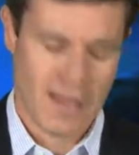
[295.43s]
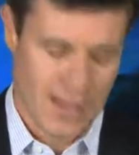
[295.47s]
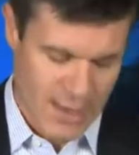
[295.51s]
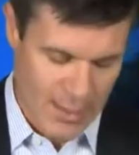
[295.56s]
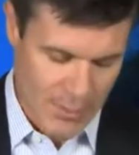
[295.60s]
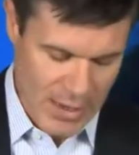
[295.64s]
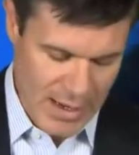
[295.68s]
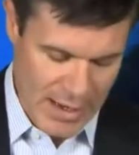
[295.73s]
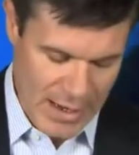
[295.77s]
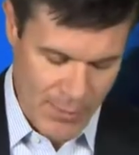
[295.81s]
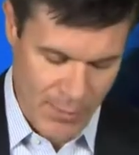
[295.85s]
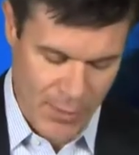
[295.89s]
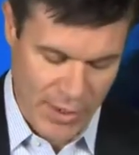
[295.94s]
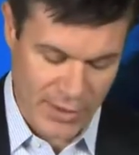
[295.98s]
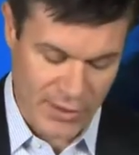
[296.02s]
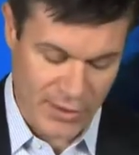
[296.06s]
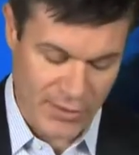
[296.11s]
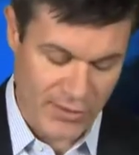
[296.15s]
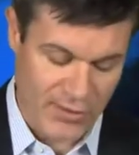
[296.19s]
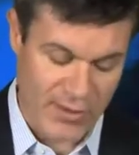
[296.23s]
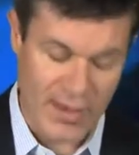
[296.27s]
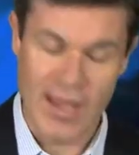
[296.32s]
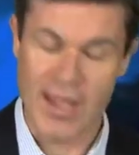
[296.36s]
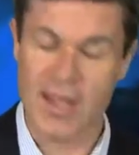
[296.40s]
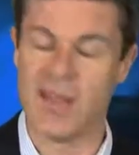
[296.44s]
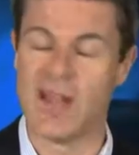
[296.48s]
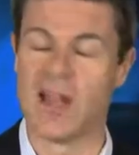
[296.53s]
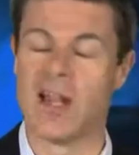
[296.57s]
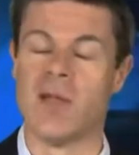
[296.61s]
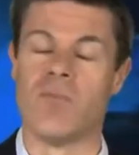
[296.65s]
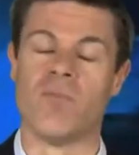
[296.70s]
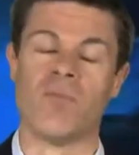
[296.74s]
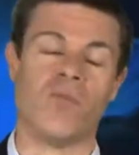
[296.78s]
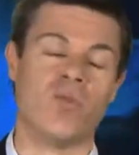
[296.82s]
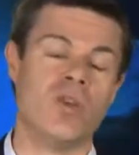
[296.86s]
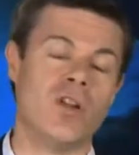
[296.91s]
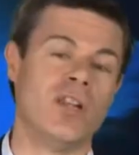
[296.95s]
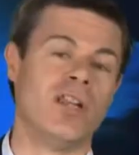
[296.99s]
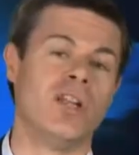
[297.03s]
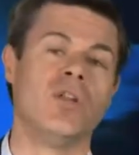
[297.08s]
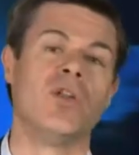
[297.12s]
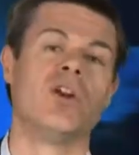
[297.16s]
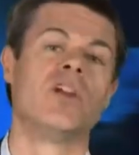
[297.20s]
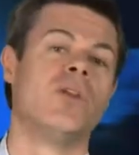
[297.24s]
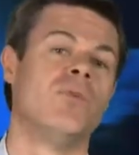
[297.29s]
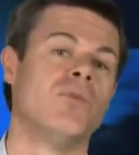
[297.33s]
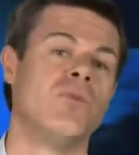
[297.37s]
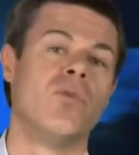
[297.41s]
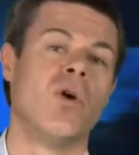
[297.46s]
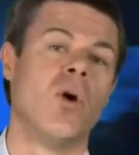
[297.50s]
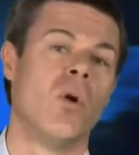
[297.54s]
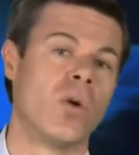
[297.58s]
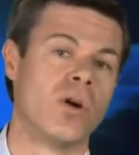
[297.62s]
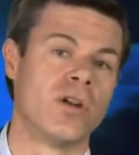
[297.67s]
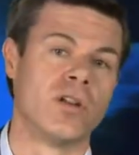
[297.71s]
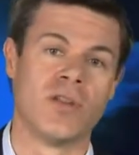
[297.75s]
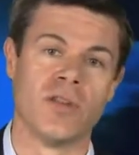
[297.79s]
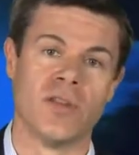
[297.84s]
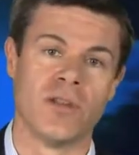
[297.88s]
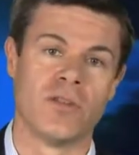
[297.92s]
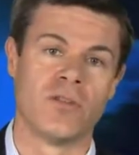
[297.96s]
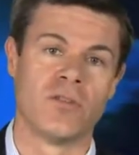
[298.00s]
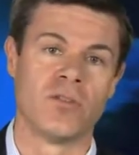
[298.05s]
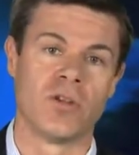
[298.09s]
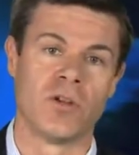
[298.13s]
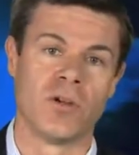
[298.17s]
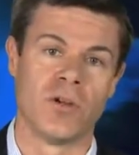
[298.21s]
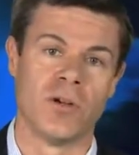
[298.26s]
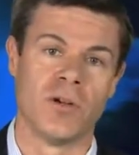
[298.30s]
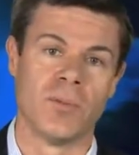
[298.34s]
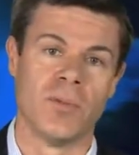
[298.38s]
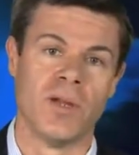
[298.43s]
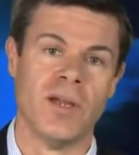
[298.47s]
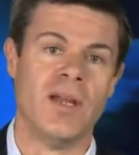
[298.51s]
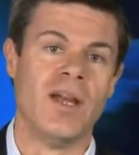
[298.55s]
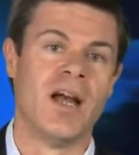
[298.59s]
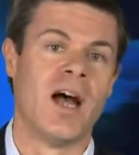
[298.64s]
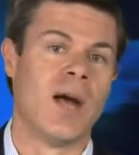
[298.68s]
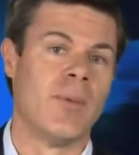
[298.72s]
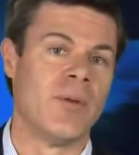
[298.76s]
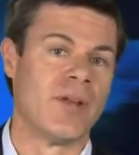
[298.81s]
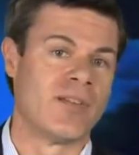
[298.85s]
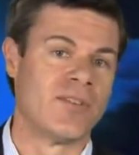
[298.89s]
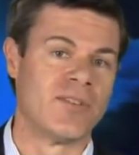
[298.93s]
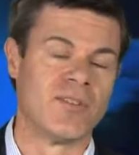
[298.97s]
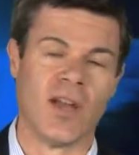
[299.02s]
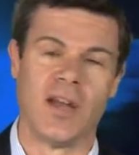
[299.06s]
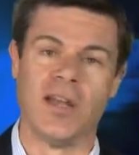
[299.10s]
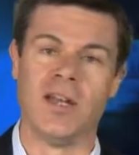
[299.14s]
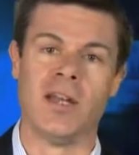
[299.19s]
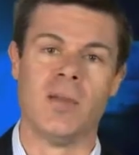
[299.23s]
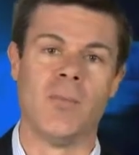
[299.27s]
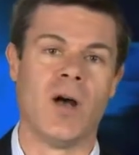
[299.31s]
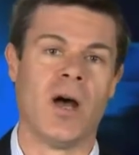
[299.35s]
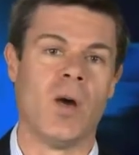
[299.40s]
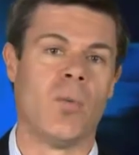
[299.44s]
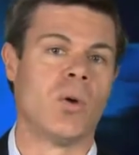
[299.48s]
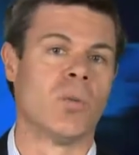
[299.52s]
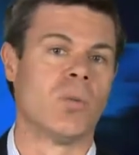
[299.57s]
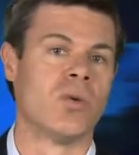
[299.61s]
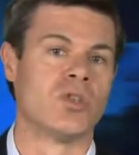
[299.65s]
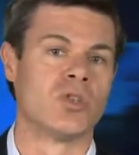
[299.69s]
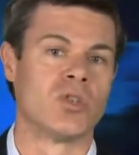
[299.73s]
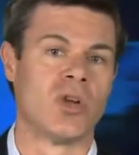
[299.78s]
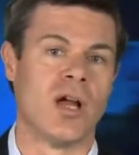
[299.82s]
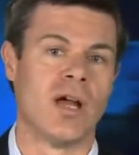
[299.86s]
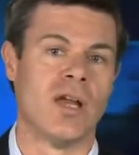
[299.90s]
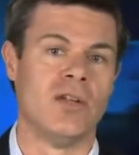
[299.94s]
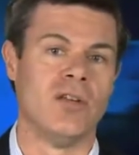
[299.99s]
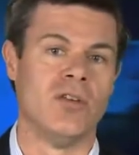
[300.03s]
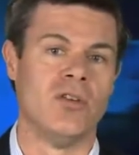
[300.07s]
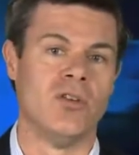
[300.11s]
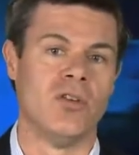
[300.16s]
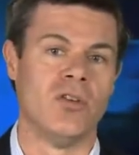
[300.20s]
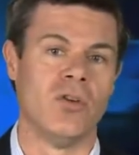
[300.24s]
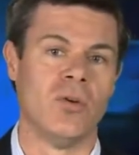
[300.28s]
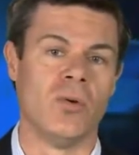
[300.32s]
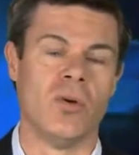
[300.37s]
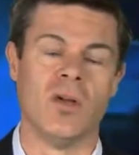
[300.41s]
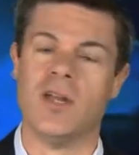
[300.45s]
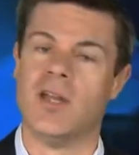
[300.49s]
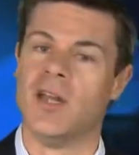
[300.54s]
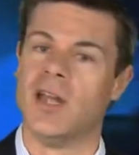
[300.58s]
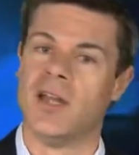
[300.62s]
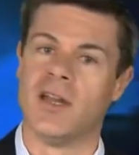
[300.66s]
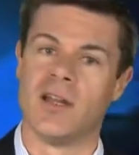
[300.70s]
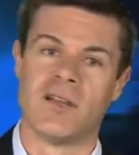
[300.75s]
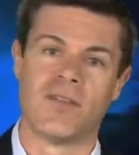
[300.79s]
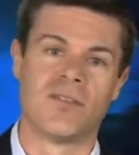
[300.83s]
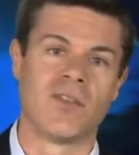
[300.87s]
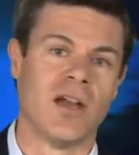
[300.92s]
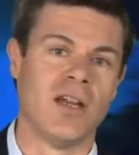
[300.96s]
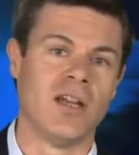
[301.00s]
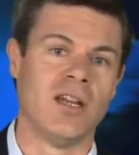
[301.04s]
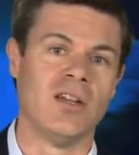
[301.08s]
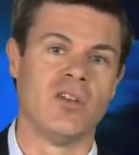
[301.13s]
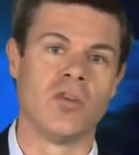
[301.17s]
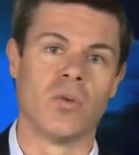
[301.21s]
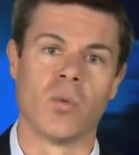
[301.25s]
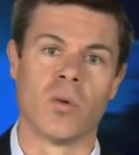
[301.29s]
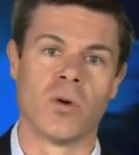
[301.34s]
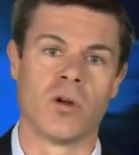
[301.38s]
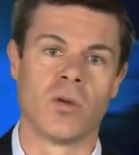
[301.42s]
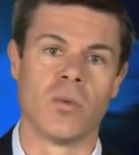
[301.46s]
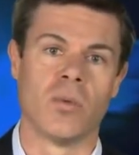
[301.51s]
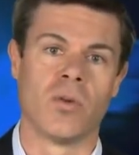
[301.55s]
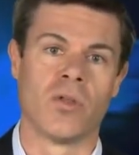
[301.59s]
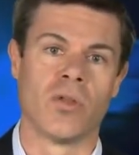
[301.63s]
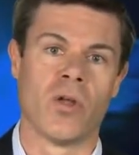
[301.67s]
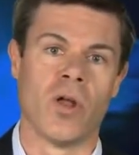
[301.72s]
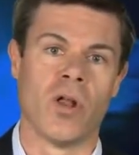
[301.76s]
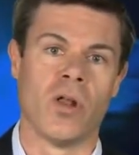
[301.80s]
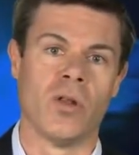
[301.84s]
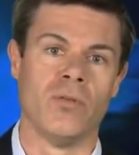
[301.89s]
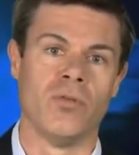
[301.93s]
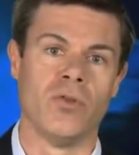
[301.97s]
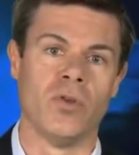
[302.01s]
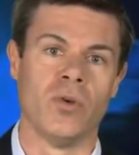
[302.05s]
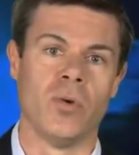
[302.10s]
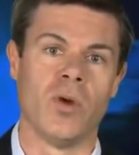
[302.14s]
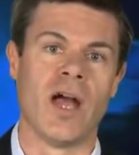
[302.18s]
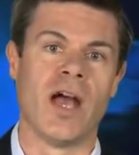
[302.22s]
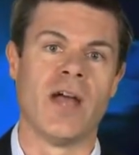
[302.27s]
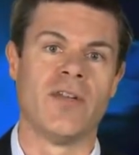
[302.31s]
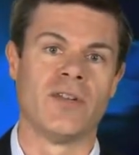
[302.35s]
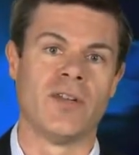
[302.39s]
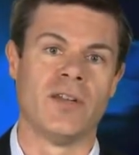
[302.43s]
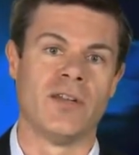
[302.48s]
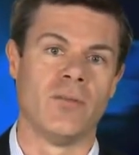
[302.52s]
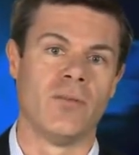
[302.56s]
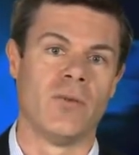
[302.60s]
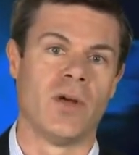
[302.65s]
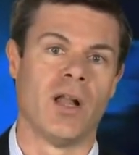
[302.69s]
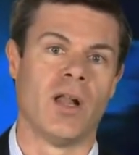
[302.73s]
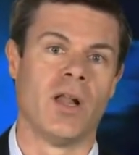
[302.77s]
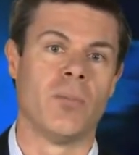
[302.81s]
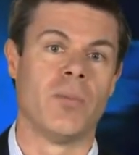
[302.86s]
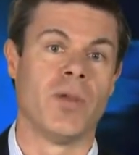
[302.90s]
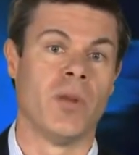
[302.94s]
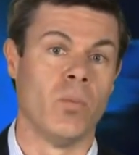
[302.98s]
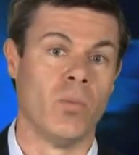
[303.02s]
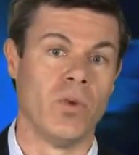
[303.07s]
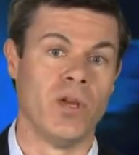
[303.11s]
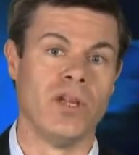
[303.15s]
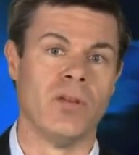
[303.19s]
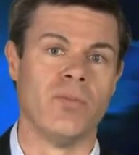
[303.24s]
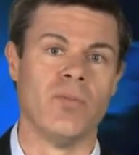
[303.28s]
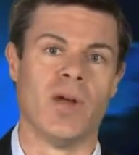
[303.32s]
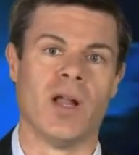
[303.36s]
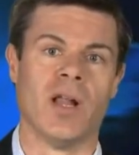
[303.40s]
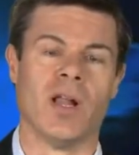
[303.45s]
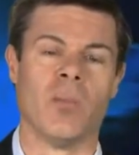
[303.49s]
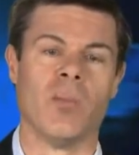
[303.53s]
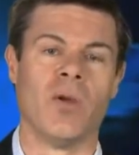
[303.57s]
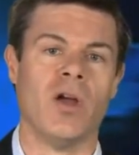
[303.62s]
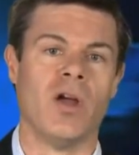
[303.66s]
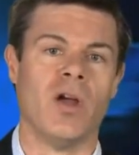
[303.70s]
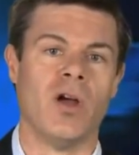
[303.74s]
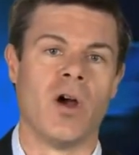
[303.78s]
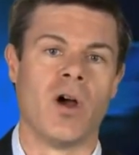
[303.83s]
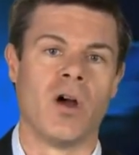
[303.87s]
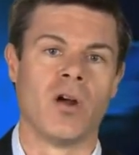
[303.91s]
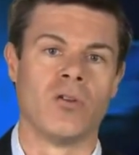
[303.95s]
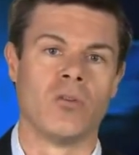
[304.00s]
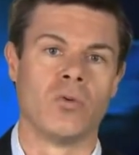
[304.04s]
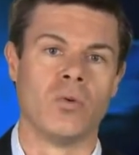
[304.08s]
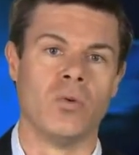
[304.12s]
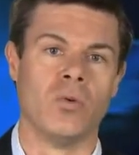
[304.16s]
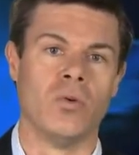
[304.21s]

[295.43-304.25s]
Let me end by just saying that I'm really looking forward to this term. I'm excited about what we're trying to do and exciting to work with all of you as I develop and we develop our